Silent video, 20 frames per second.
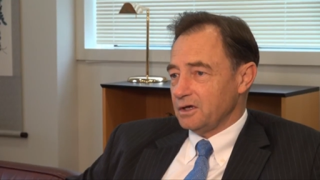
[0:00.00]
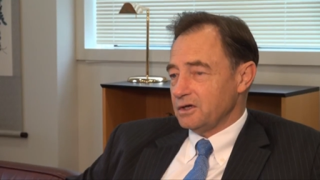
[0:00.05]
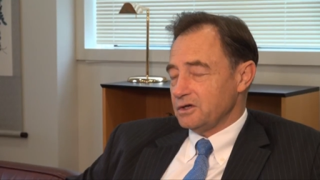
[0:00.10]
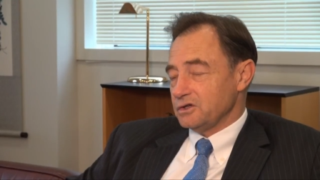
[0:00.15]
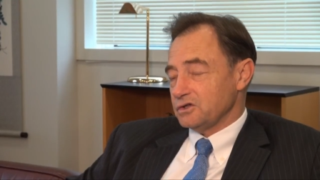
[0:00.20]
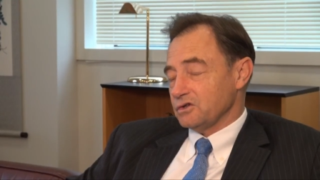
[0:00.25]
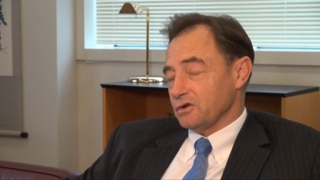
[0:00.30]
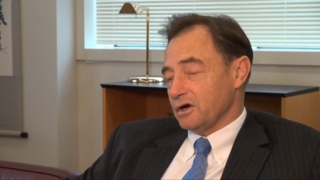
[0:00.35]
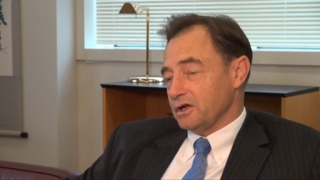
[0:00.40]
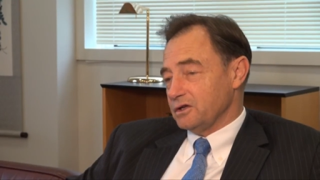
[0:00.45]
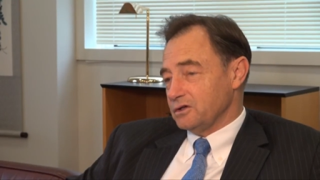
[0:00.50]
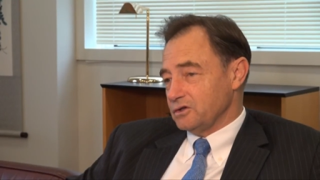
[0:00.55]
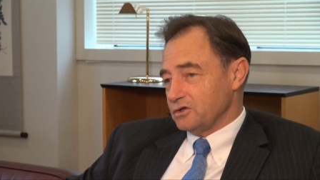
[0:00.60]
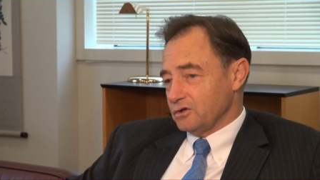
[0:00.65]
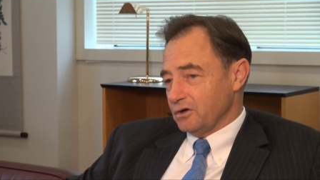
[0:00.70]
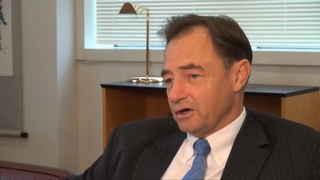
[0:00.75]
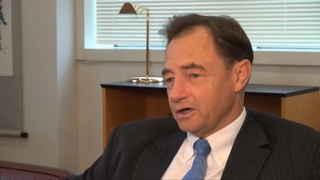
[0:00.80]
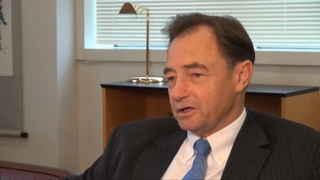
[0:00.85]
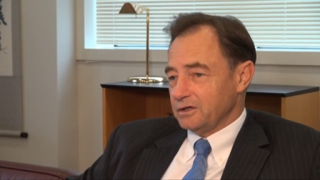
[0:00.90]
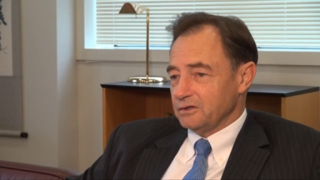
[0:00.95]
Australian
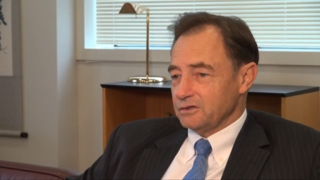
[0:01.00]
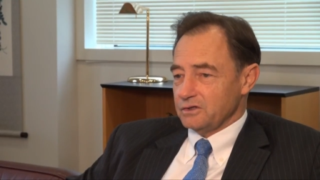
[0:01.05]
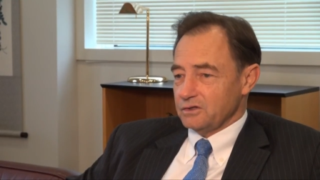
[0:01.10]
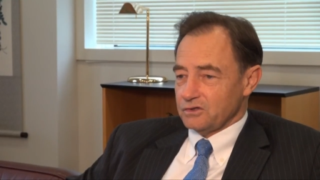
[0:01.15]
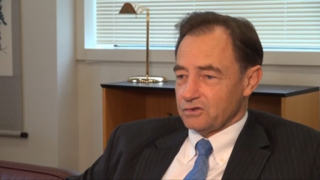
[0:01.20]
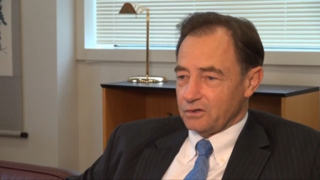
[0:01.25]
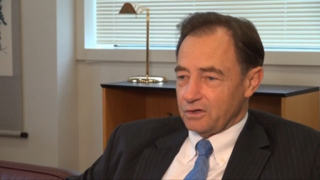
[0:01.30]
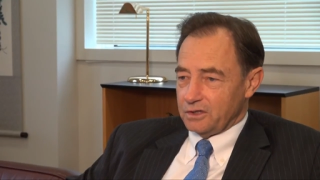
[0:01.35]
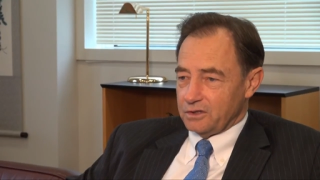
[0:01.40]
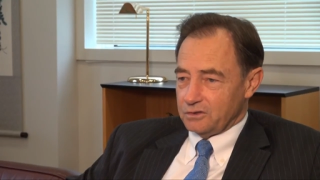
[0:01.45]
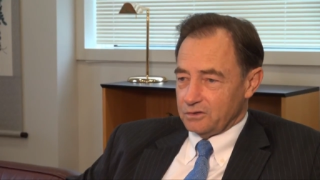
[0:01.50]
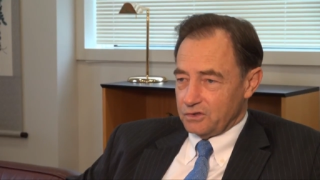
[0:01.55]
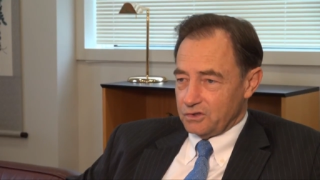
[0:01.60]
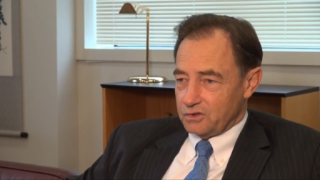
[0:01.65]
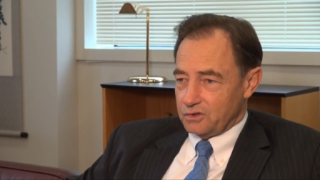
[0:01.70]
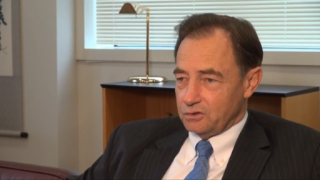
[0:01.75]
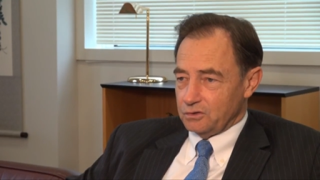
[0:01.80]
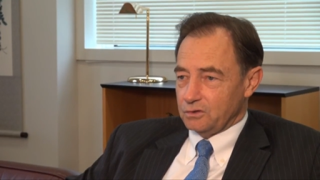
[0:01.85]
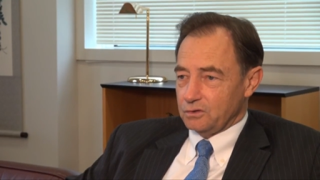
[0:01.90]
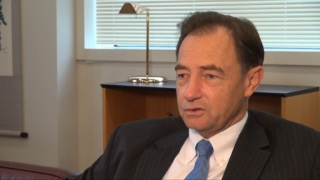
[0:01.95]
trainers, Australian
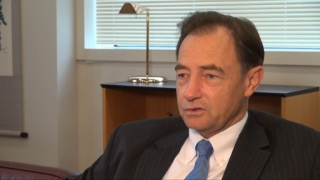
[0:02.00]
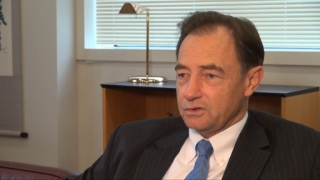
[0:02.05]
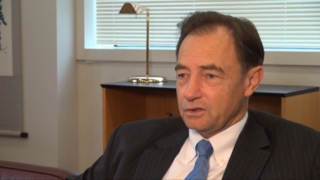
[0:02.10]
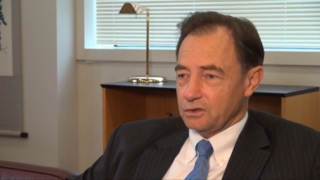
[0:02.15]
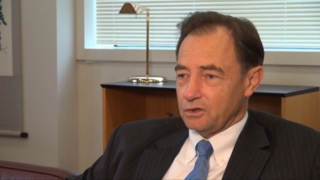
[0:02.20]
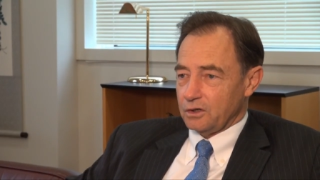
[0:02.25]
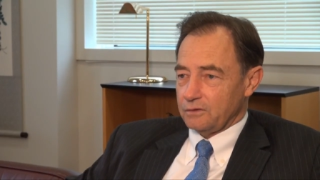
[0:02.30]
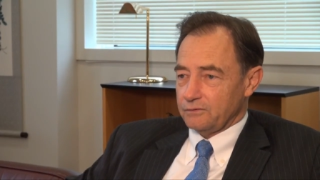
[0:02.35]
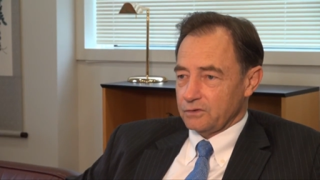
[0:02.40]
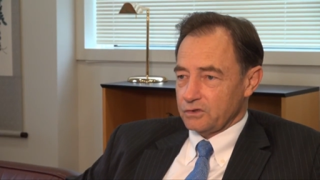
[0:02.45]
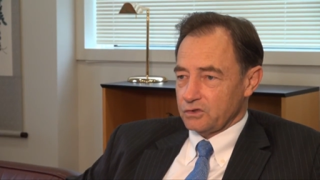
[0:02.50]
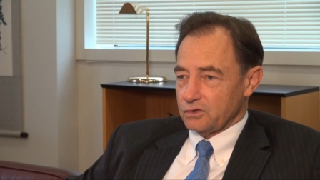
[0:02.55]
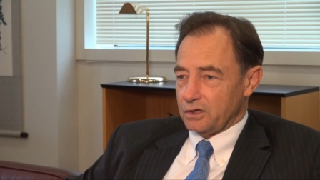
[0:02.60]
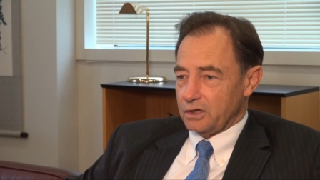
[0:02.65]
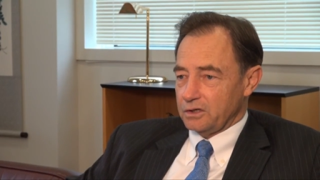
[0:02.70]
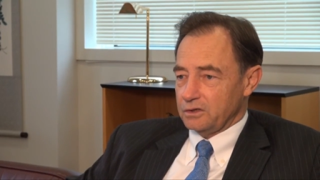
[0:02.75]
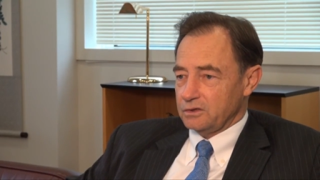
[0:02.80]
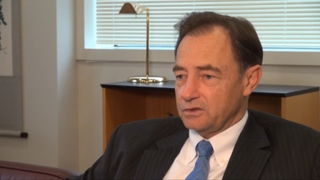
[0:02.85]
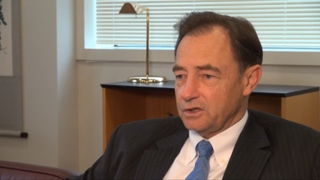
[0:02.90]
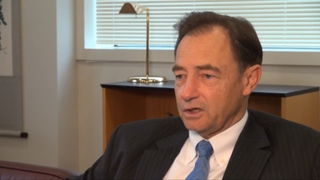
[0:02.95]
stewards, a lot of
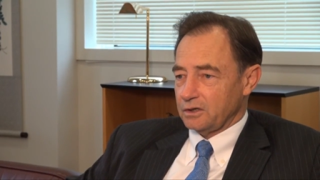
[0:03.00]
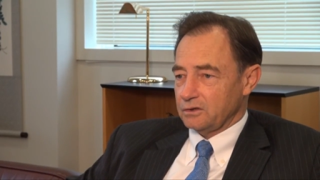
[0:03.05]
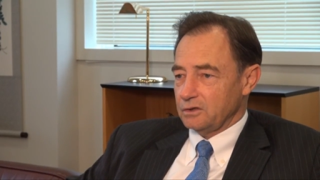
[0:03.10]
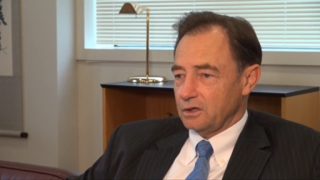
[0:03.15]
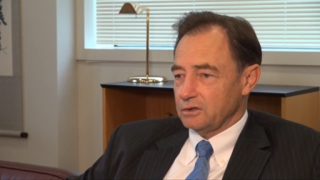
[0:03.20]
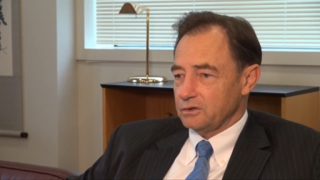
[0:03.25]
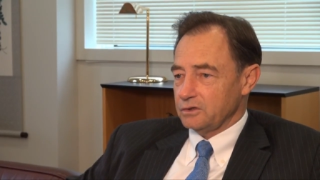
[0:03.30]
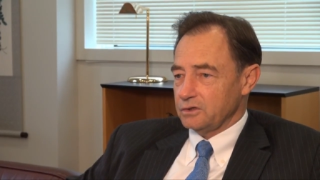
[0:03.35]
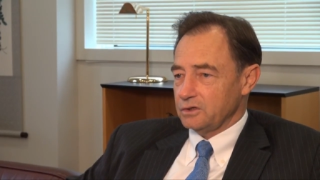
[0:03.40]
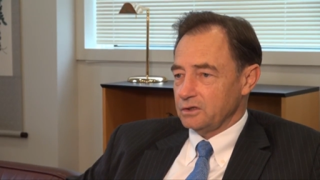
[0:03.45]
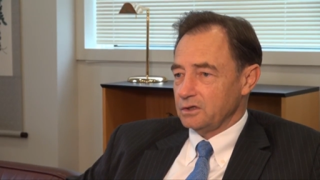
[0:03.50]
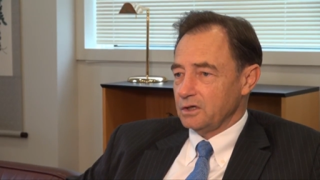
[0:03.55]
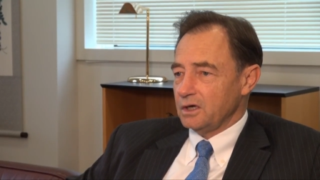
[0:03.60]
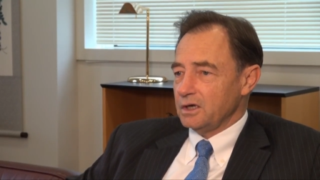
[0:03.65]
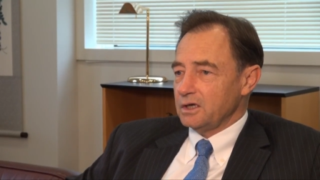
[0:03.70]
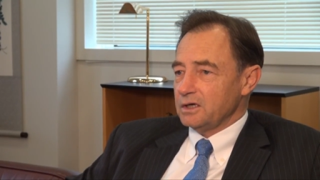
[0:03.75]
Australian technology.